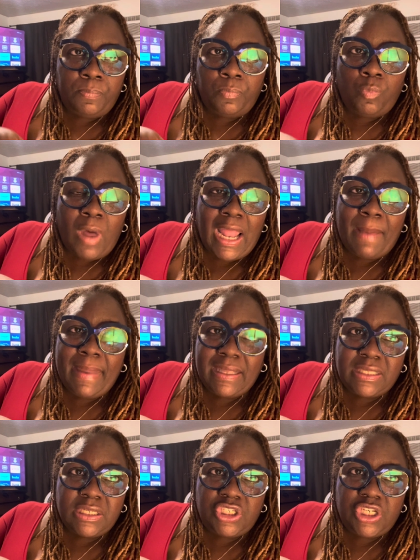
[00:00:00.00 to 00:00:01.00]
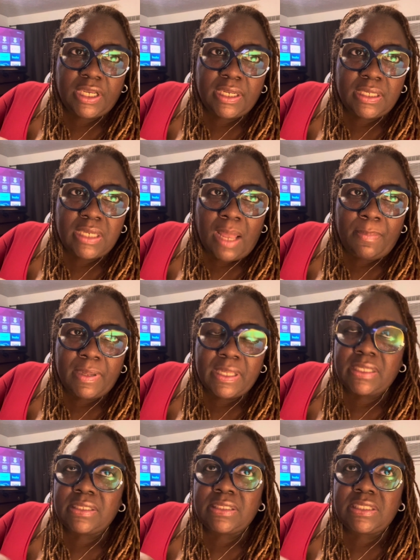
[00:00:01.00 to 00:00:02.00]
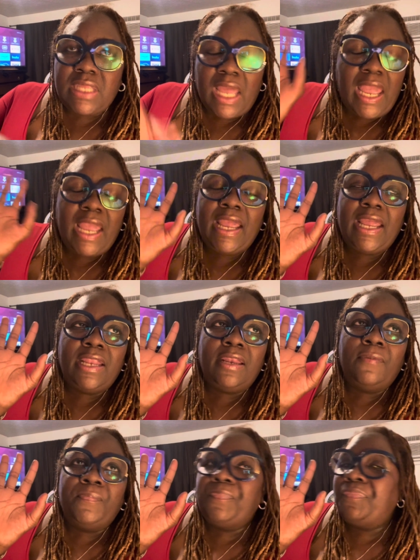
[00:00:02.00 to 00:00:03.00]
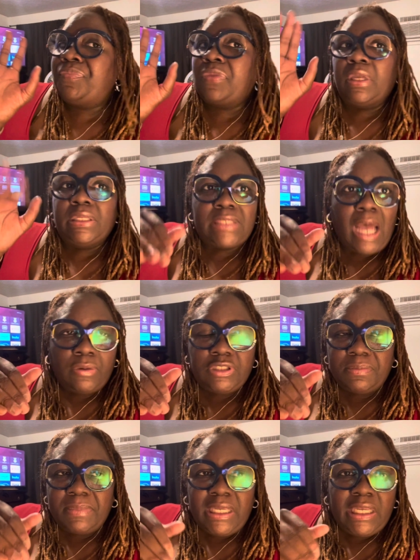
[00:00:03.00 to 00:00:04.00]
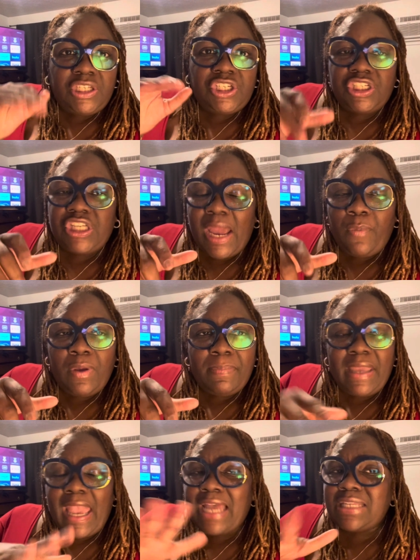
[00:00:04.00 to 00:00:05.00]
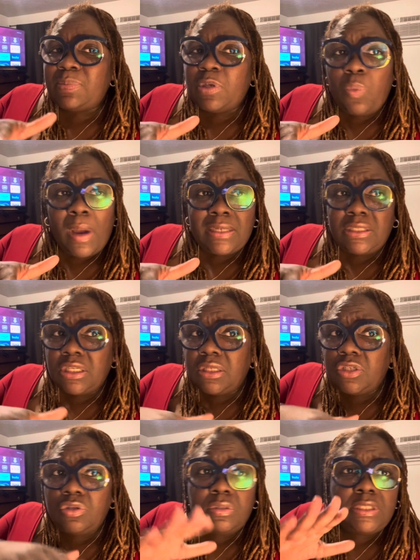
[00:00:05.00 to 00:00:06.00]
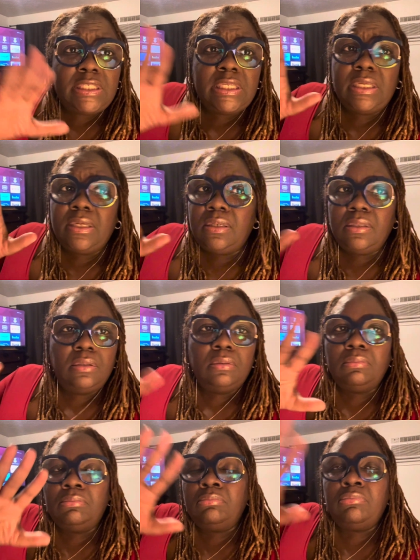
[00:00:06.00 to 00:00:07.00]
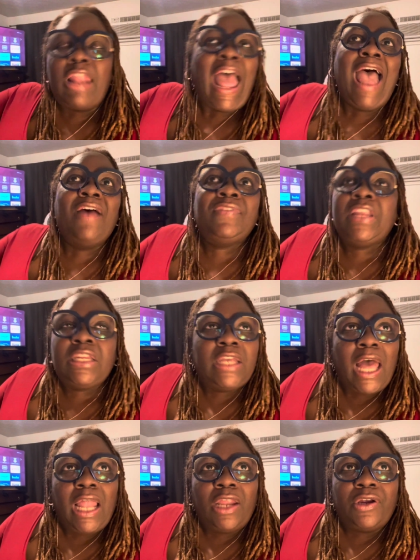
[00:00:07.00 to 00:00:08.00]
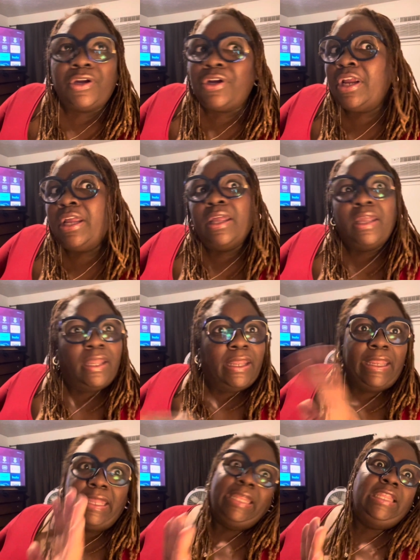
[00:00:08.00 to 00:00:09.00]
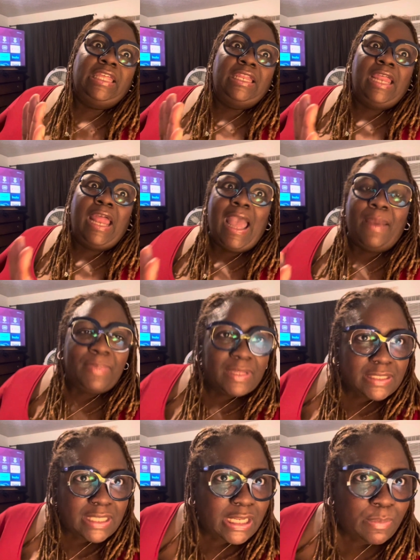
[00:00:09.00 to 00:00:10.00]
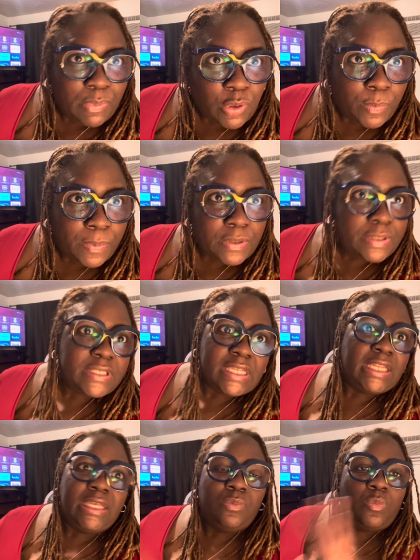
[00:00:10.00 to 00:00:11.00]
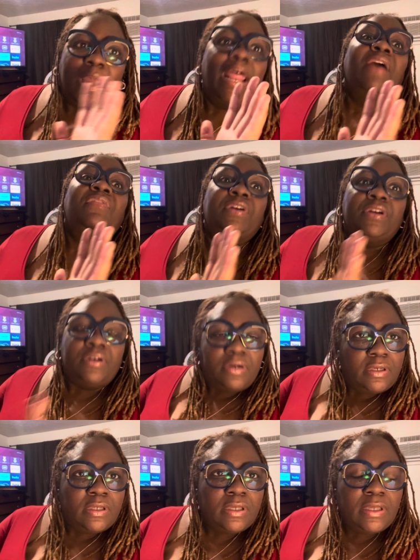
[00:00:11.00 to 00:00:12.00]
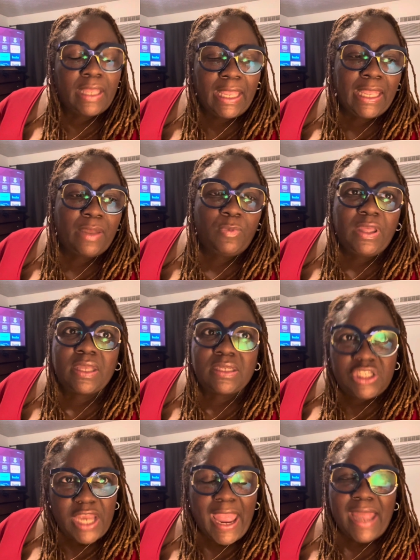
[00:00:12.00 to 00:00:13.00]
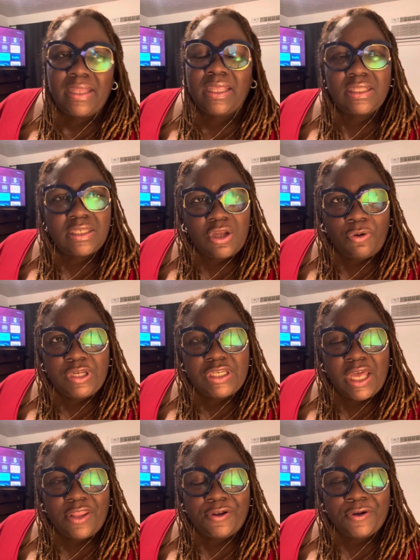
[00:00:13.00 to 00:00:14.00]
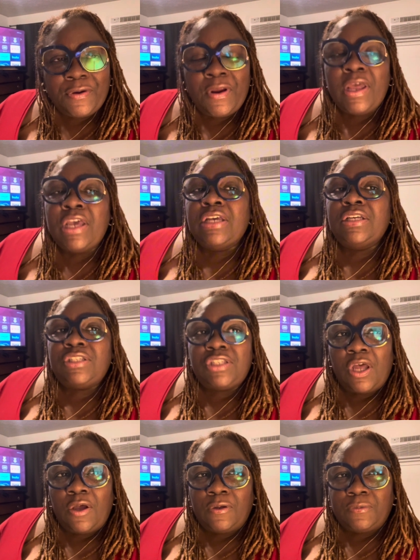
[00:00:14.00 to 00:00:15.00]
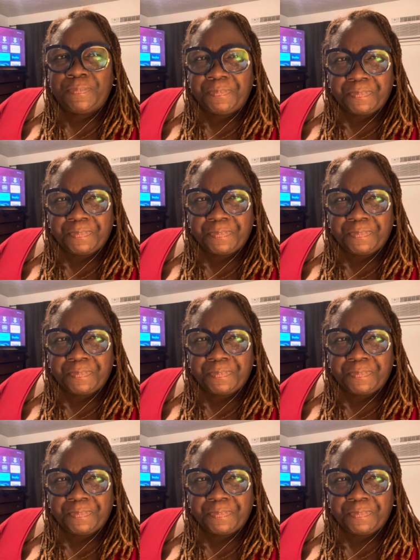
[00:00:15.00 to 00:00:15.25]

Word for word: while I make these chicken and dumplings and talk to me, chit-chat with me, ask me questions. You see live and in color, anything that happens, any bloopers, any whatever, and we could chat and get to know each other. So